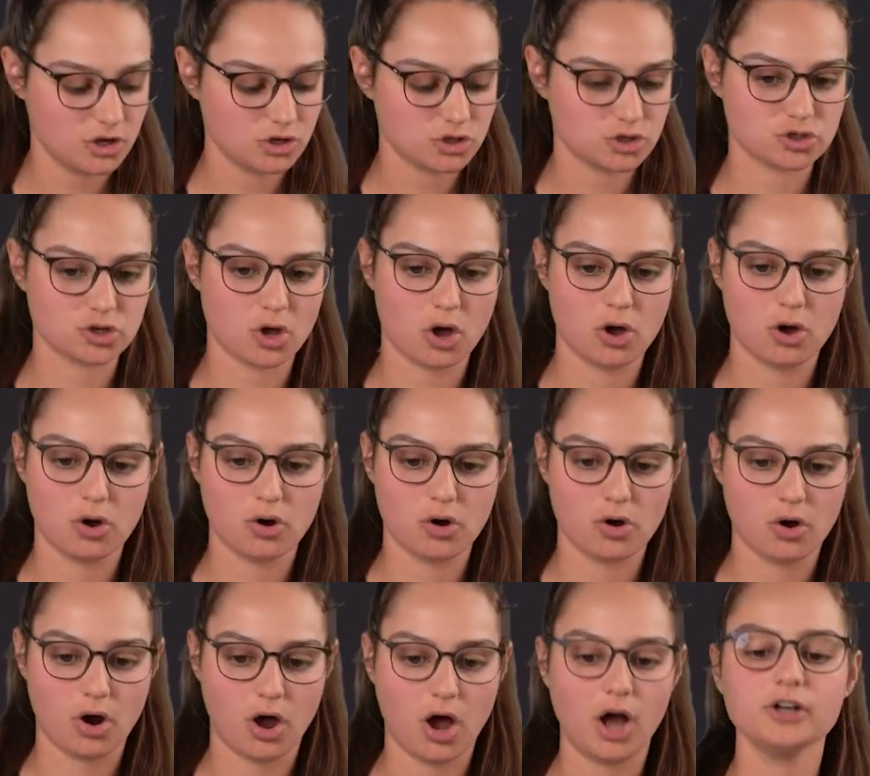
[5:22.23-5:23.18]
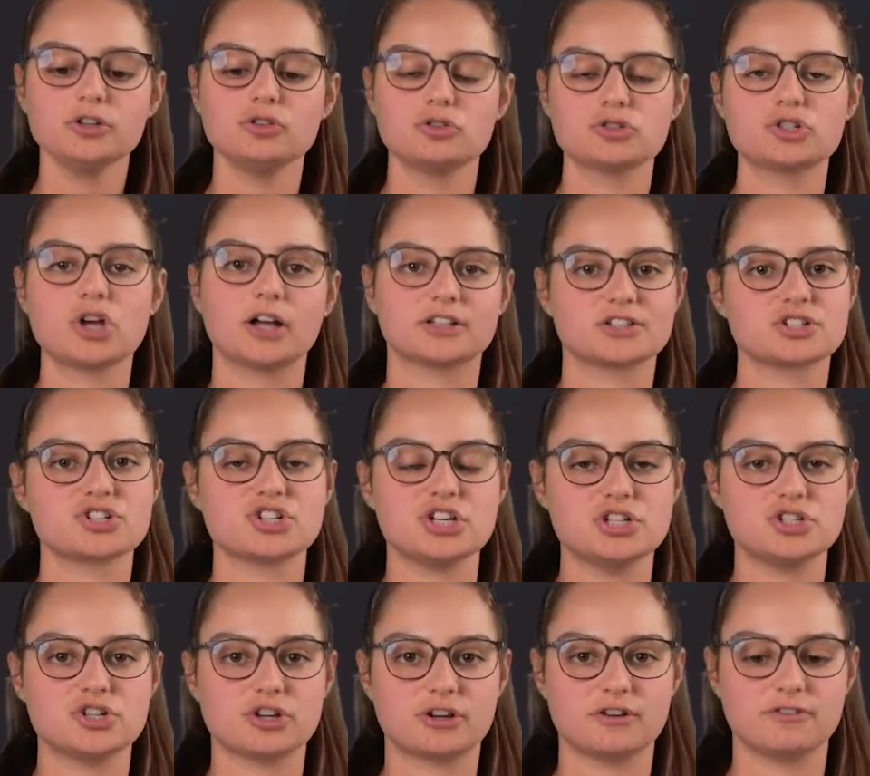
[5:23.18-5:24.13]
So on your data
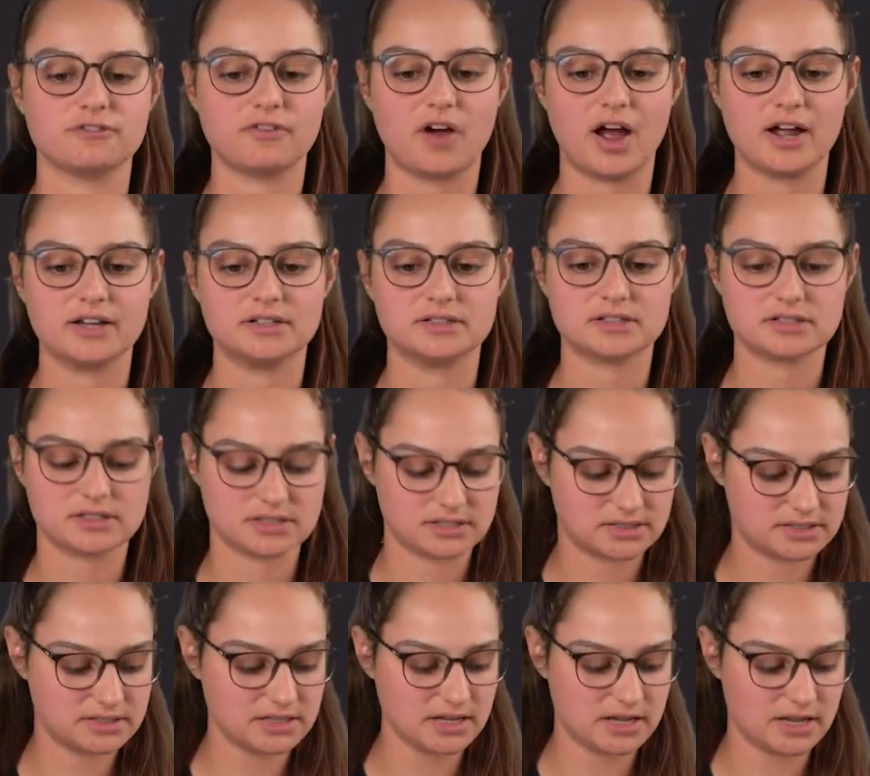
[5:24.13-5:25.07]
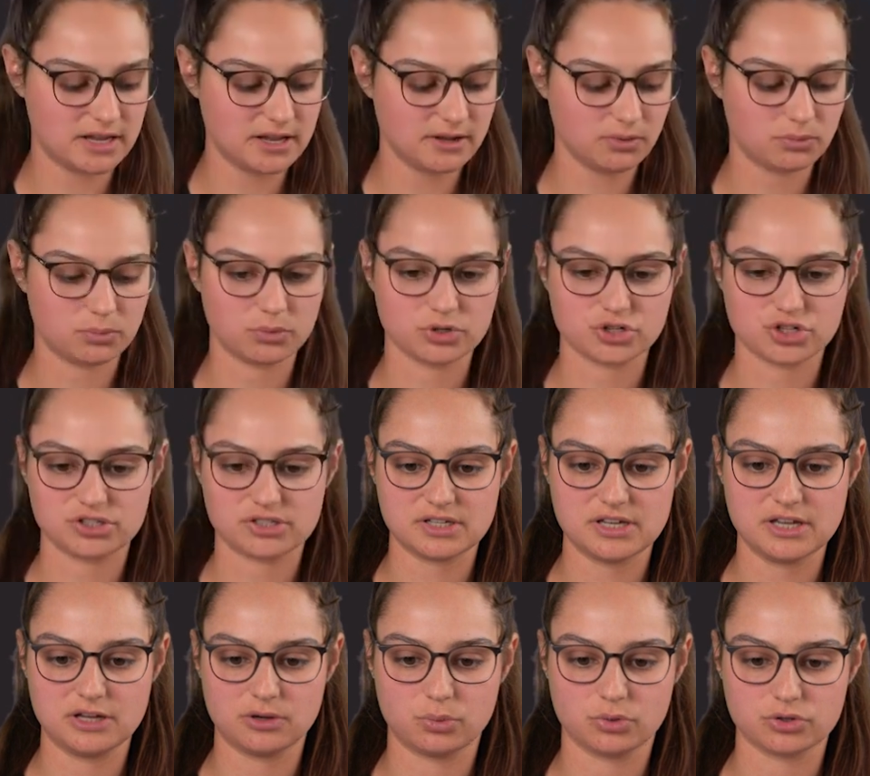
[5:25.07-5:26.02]
sheet, you can find C, which is
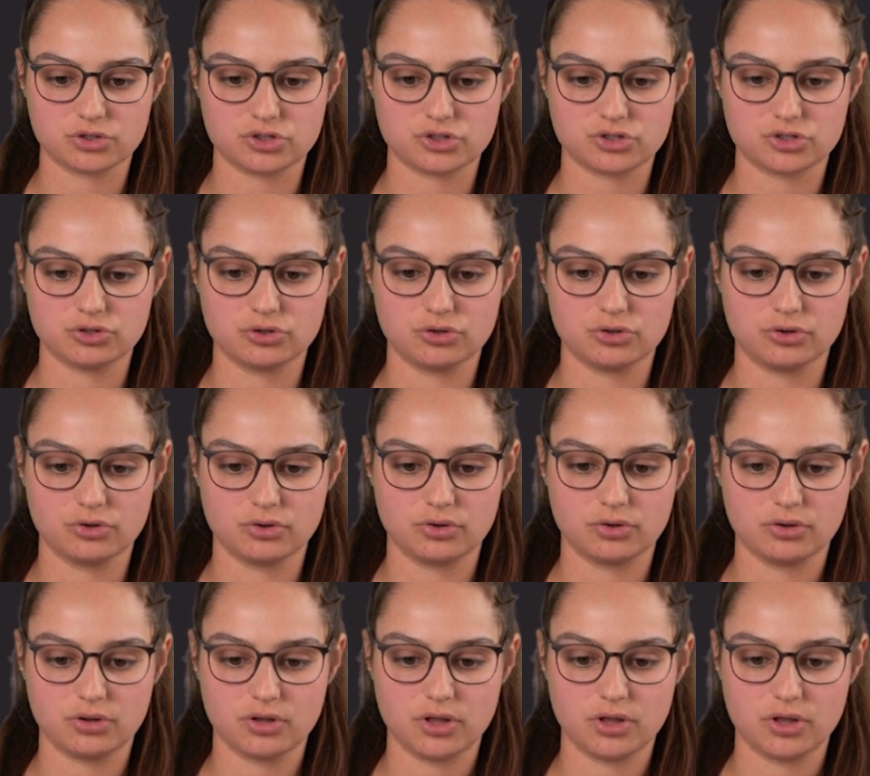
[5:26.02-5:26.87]
equals to